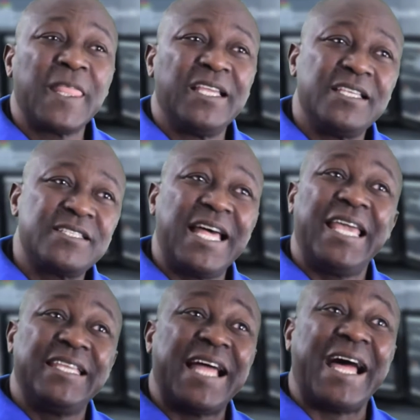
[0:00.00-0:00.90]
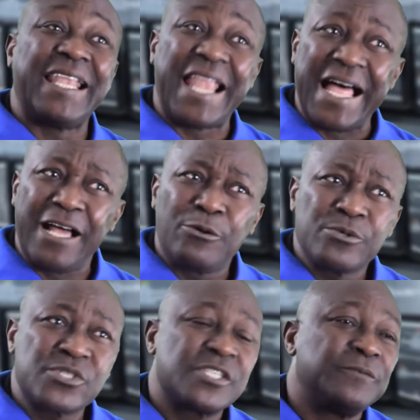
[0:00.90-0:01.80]
is that it
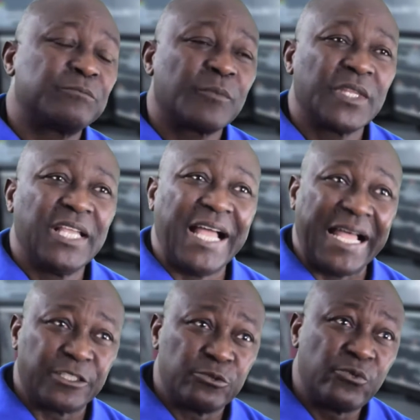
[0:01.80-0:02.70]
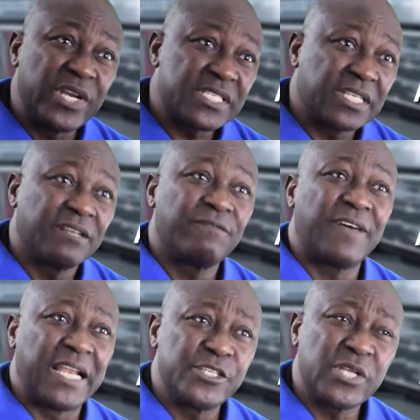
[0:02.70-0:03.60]
allows at-risk
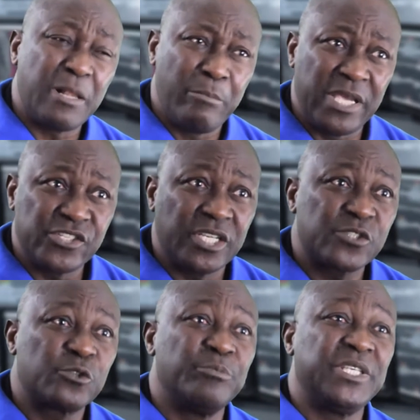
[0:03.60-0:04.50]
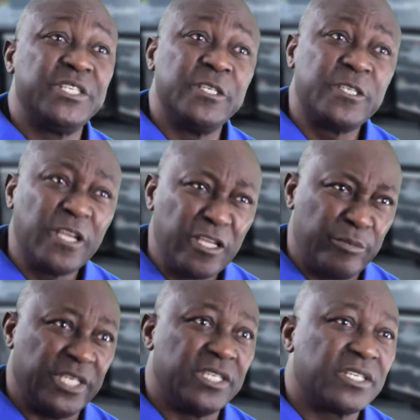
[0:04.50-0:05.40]
financial measures to be
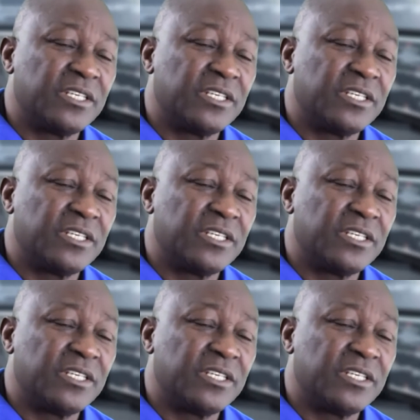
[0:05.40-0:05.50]
determined